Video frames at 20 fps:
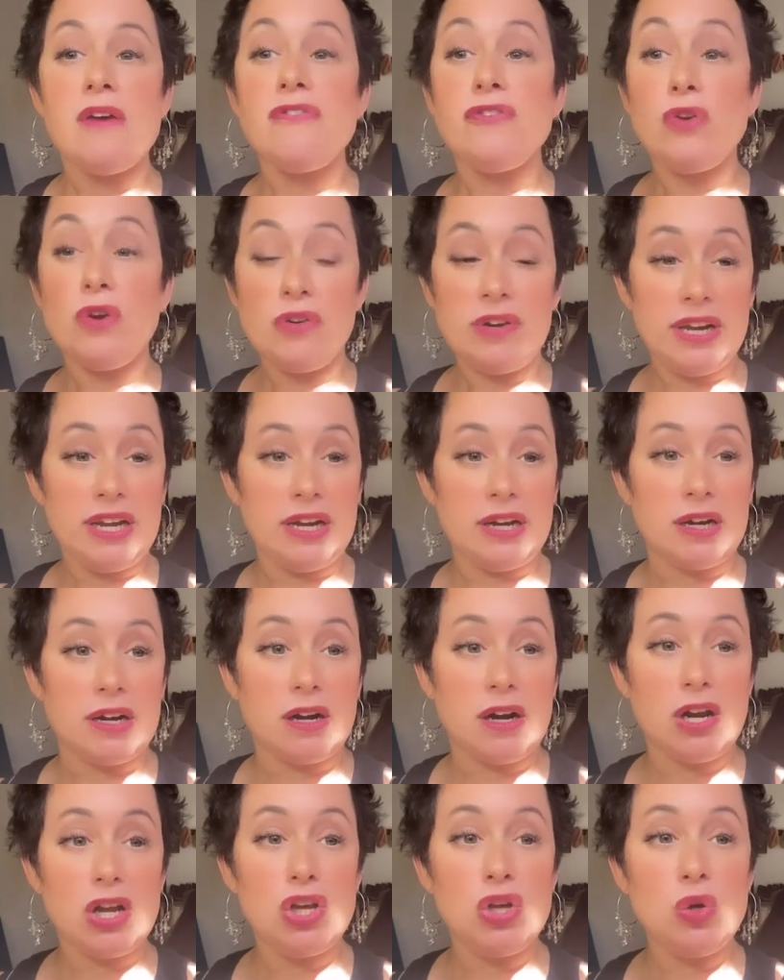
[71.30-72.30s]
If you're
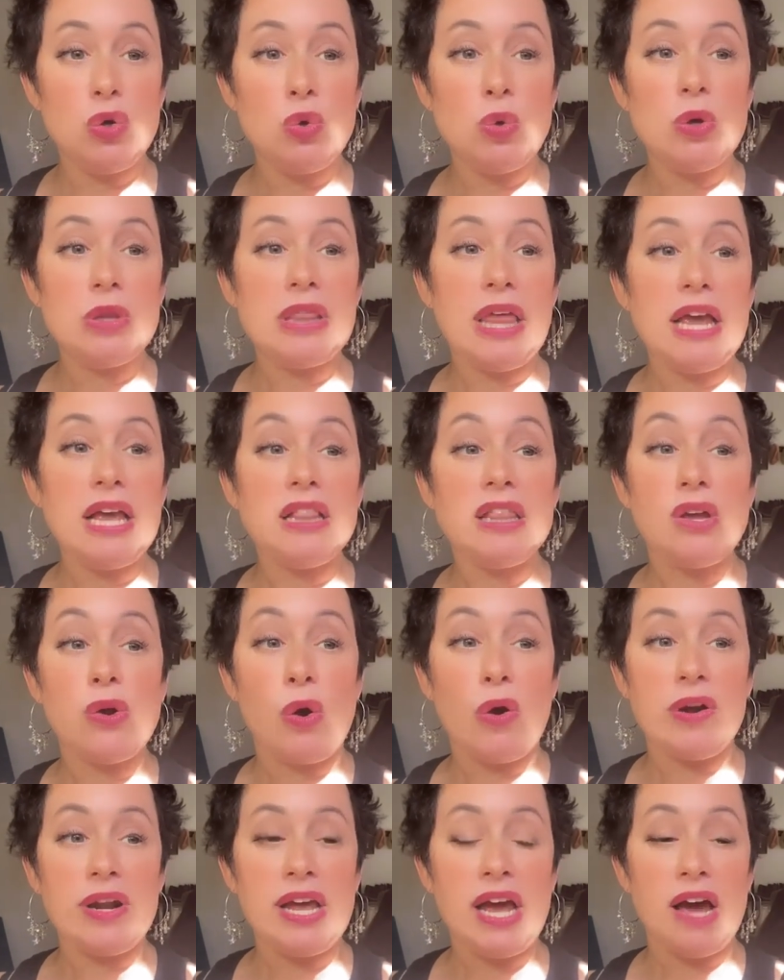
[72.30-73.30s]
here, you likely
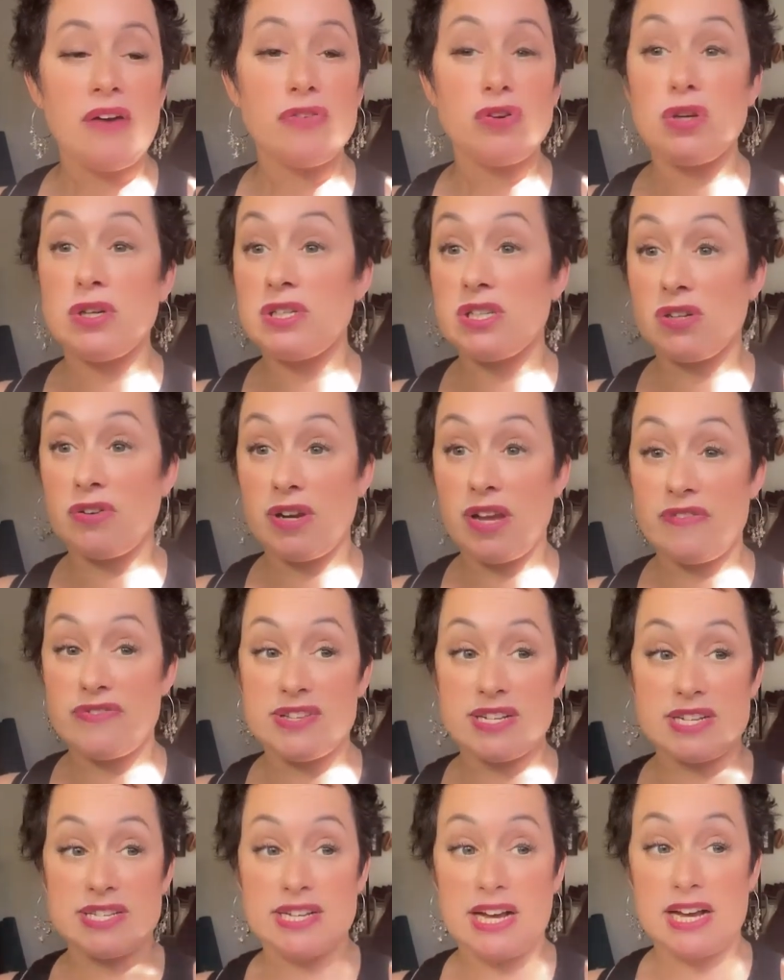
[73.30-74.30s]
already have a good degree
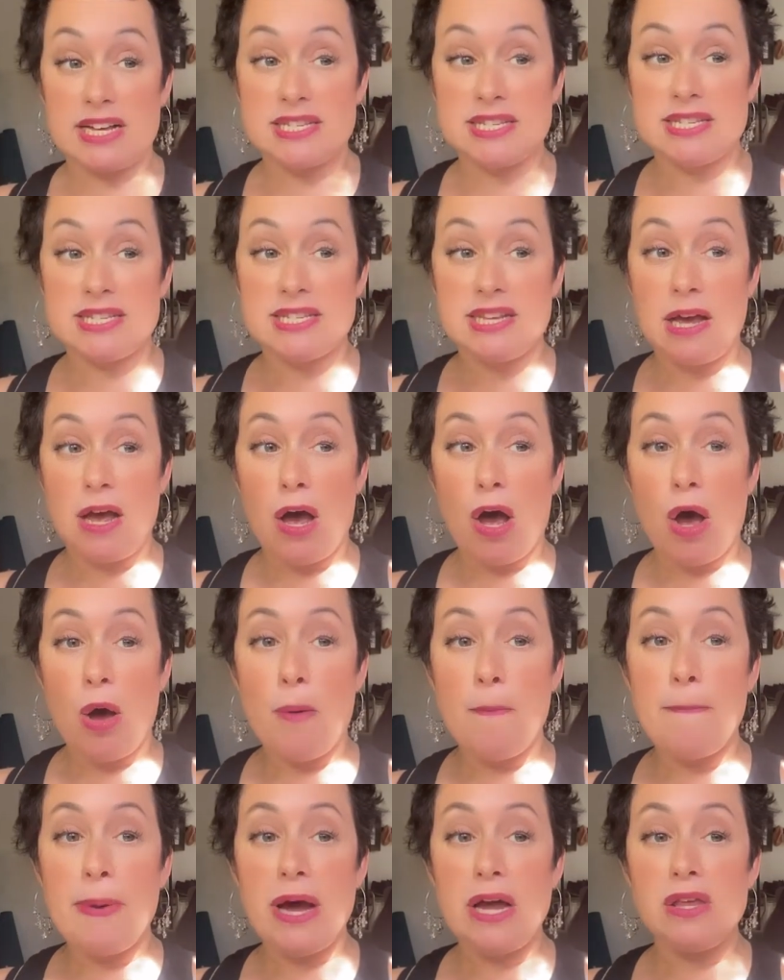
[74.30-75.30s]
of success,
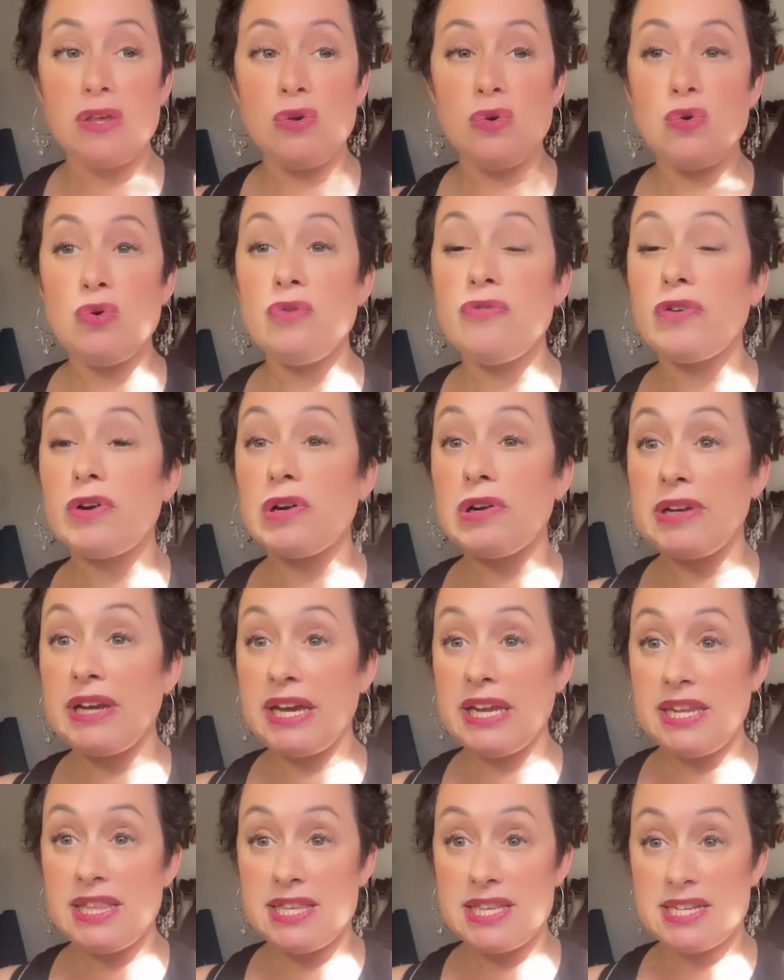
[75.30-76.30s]
but you've
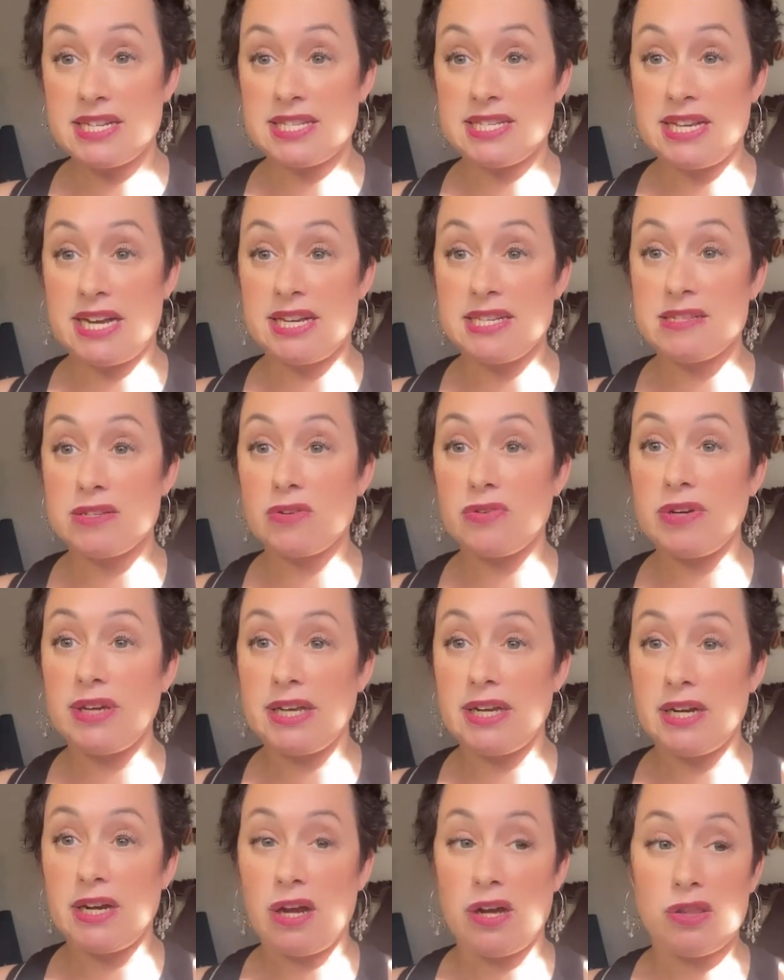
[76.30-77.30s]
created the success
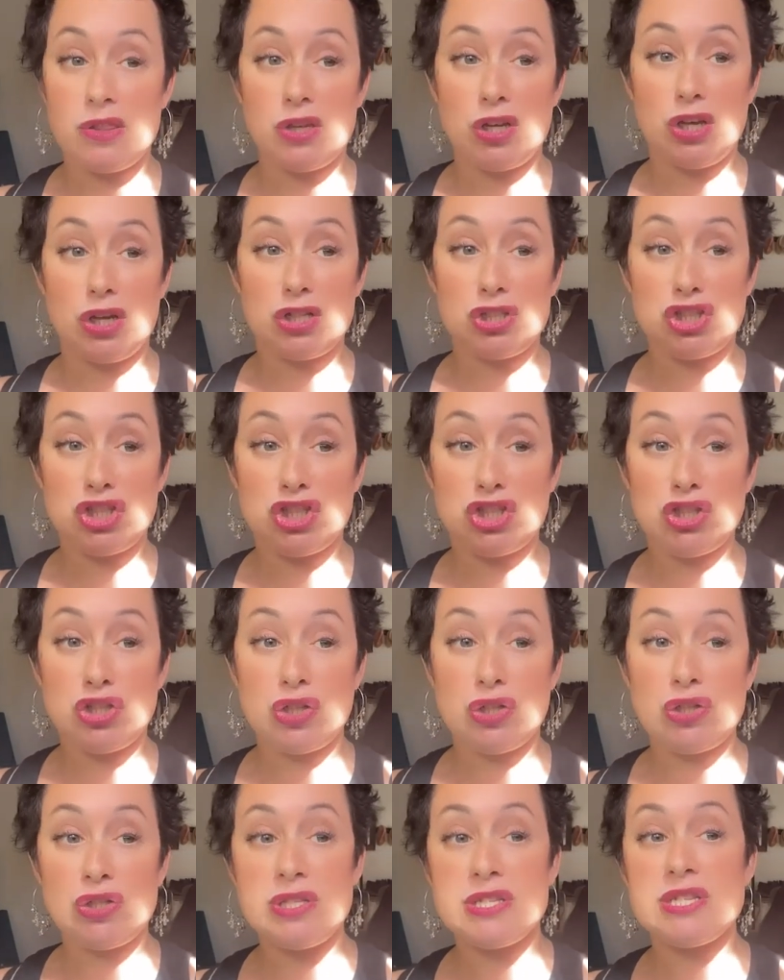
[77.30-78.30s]
created on the
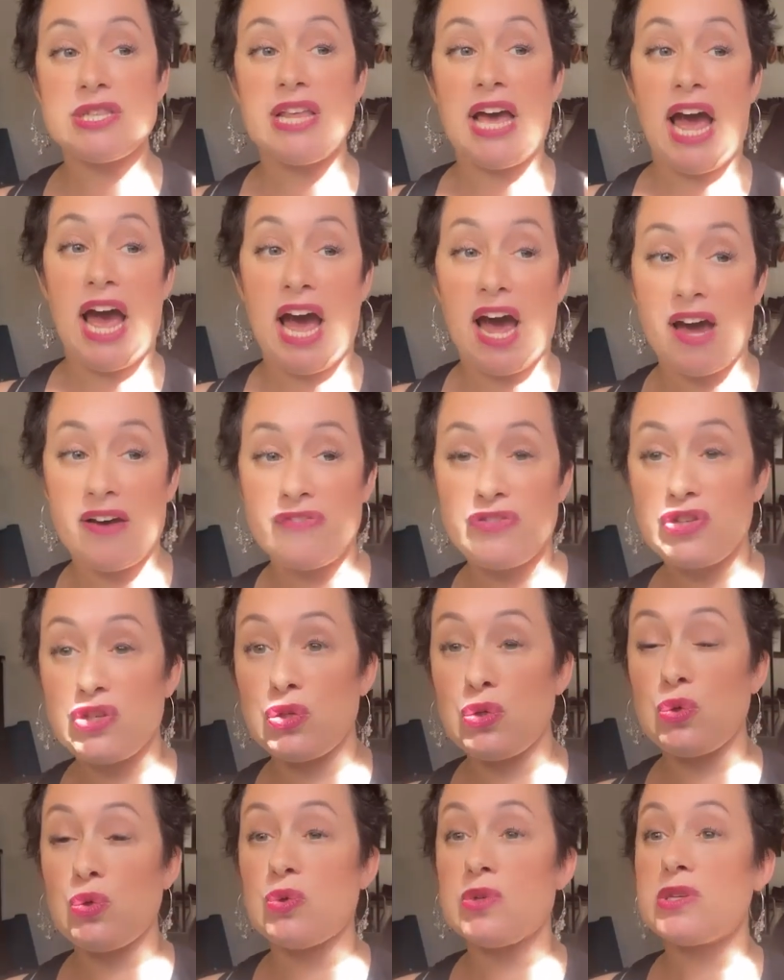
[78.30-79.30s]
shoulds, the
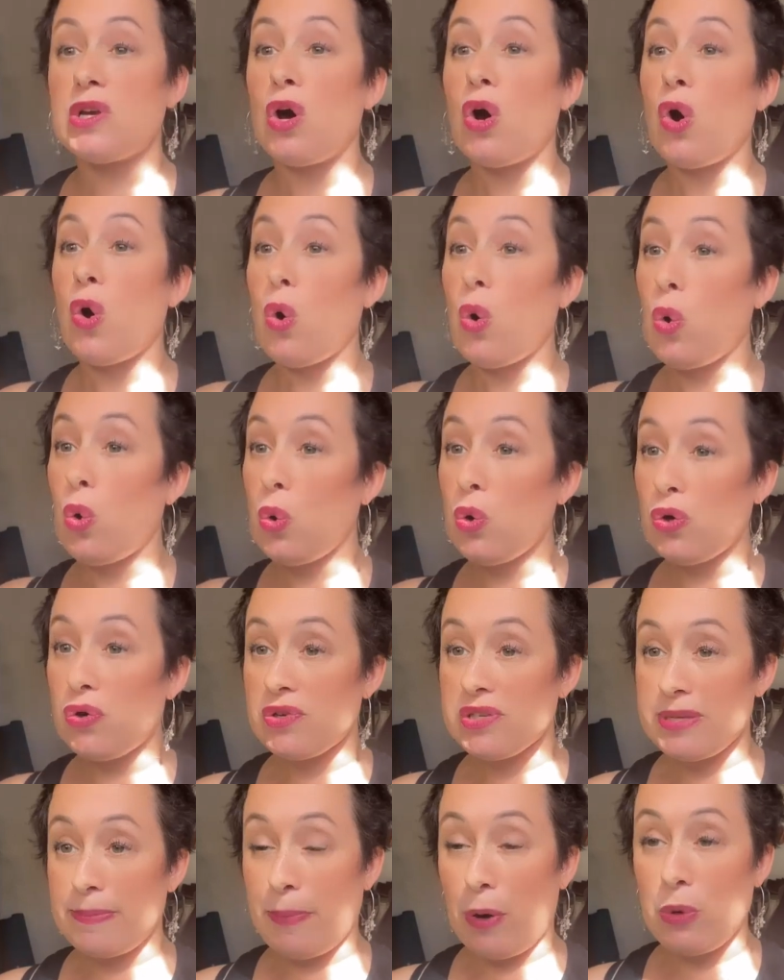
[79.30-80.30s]
have-tos, who
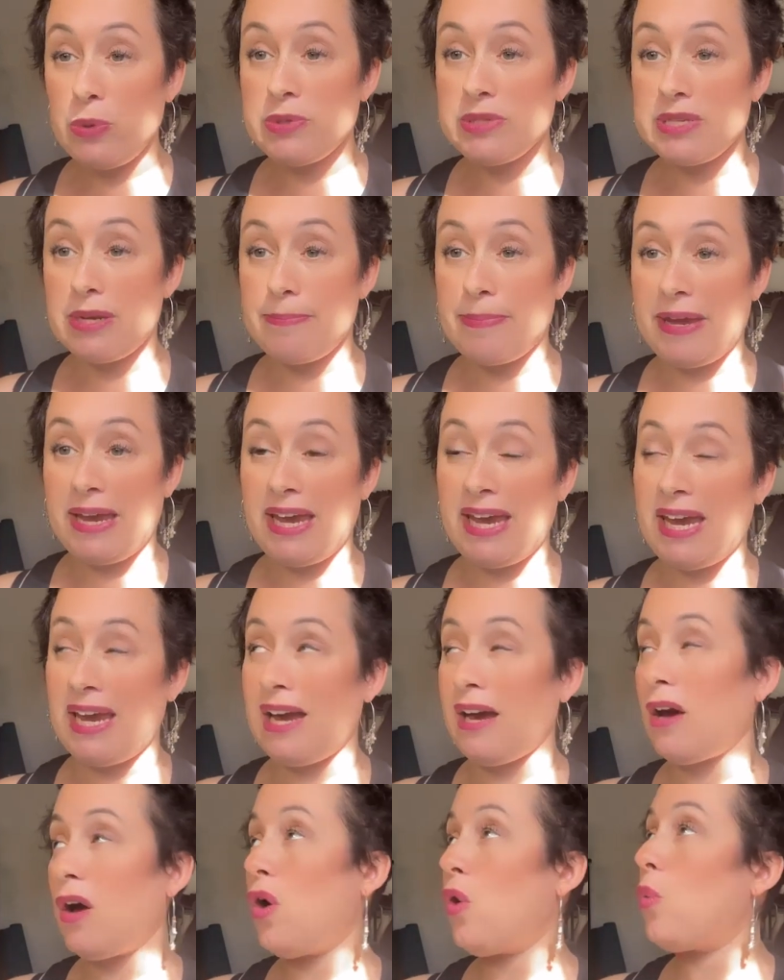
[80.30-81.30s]
you're supposed to
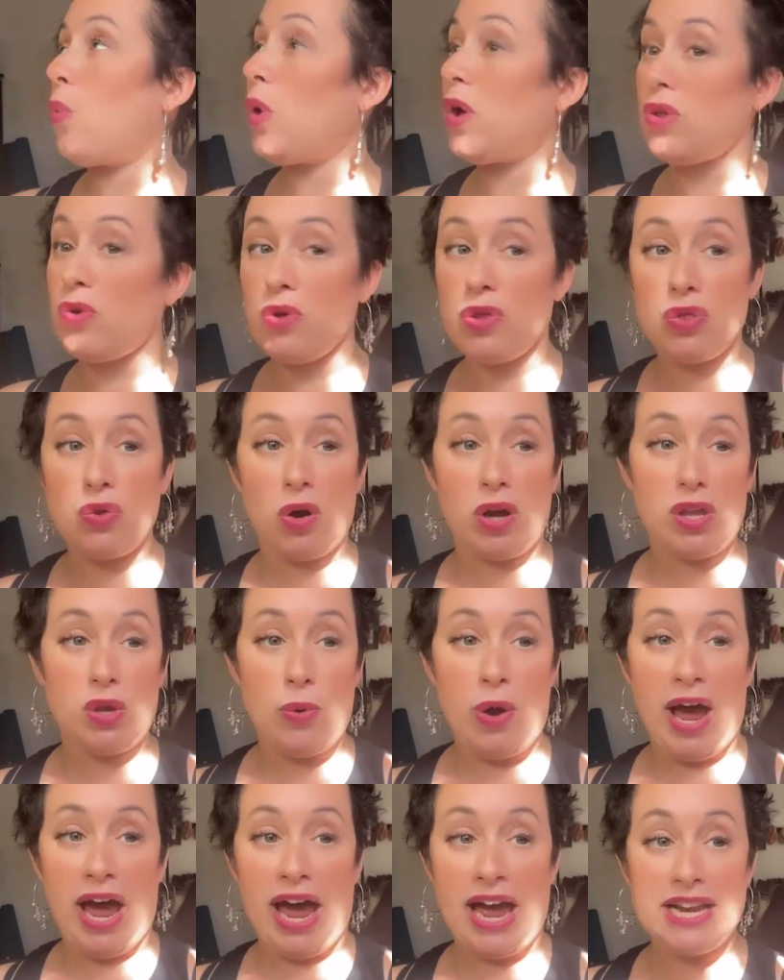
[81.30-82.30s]
be, what you
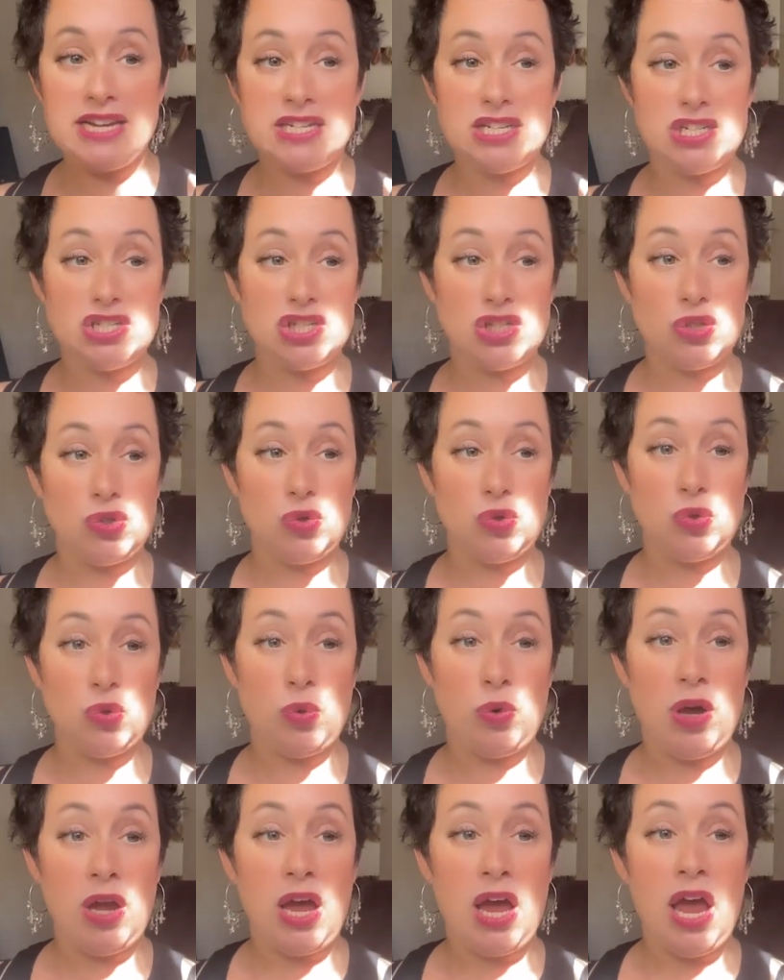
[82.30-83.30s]
thought you had to
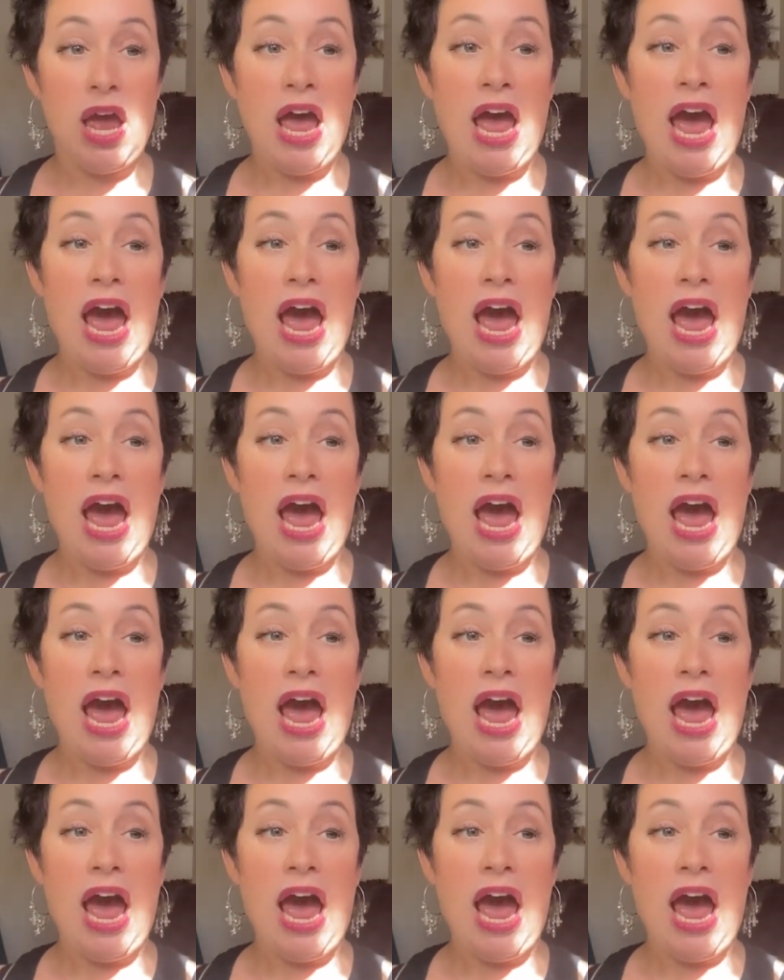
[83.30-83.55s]
do,